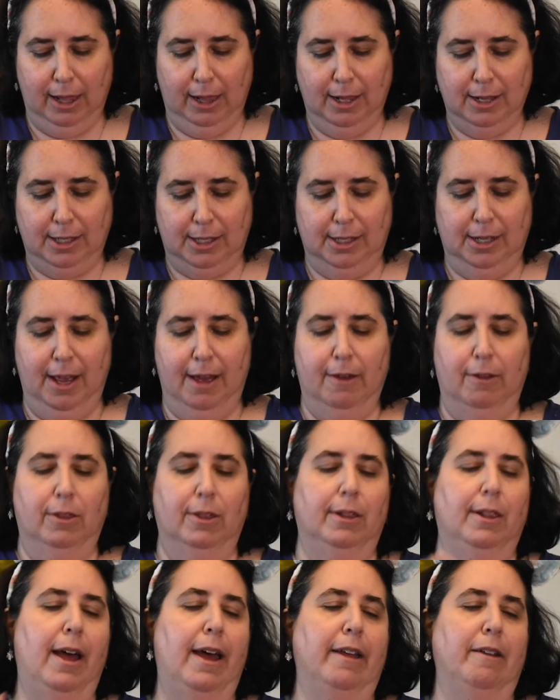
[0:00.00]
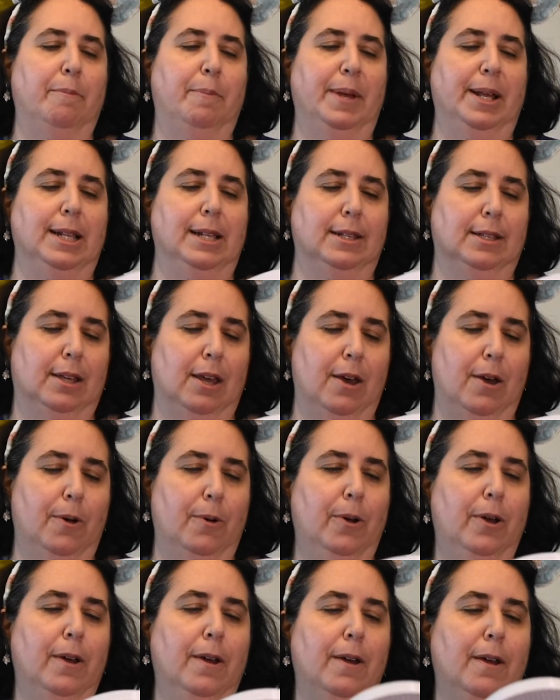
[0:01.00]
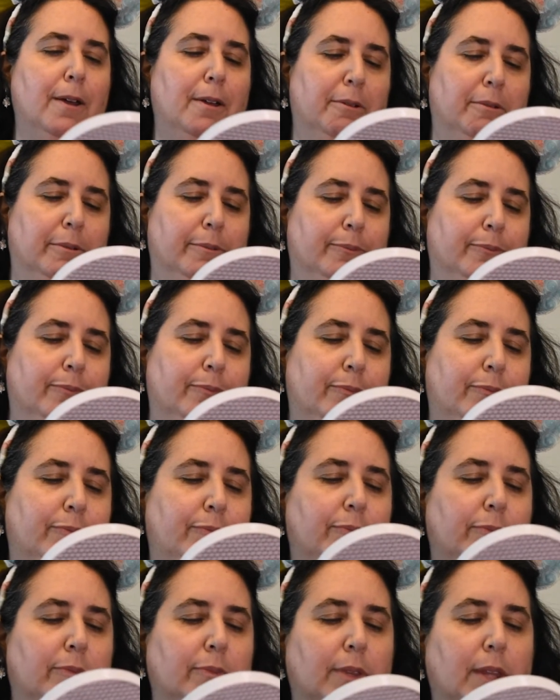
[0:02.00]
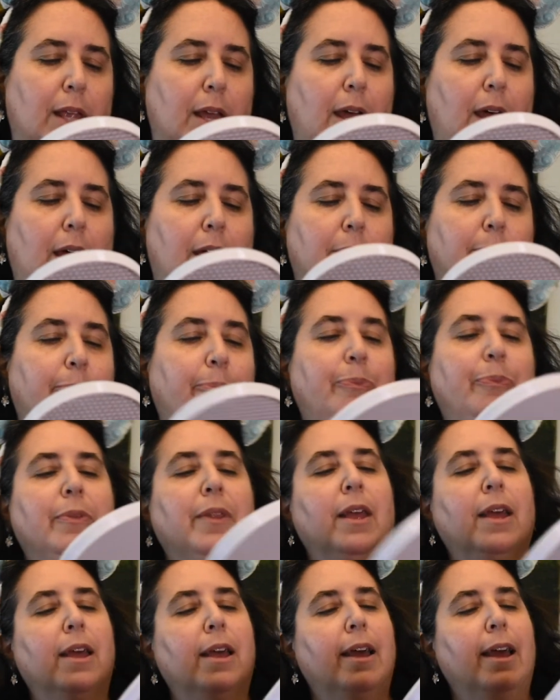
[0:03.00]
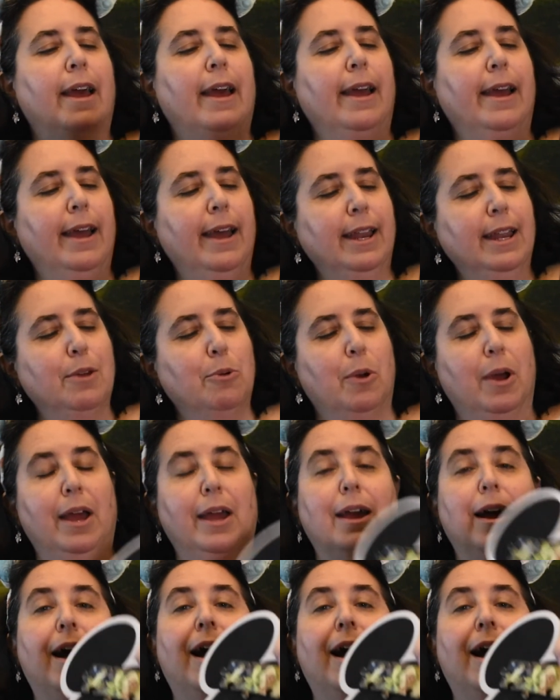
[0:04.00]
This is how the line of pins go. Um, anyway,